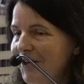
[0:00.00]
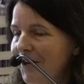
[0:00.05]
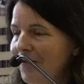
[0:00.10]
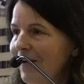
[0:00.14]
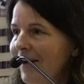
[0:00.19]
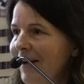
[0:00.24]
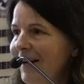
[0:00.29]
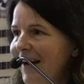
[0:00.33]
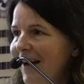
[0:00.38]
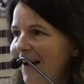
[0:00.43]

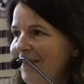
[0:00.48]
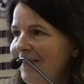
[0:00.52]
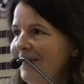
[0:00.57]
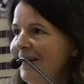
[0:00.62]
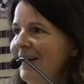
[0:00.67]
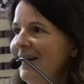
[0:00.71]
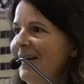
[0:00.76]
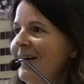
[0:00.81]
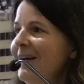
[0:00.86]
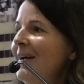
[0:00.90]
right now,
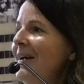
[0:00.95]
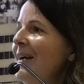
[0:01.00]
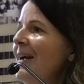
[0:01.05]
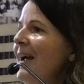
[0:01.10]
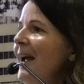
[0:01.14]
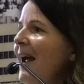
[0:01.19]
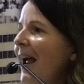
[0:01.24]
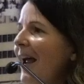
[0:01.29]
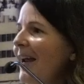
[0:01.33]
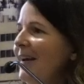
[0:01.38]

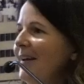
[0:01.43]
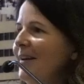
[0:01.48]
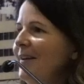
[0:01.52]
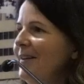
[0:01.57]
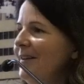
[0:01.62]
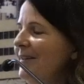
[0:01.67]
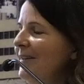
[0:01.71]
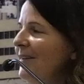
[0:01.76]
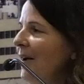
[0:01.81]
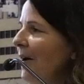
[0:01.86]
and
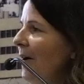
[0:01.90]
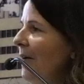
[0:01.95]
I'll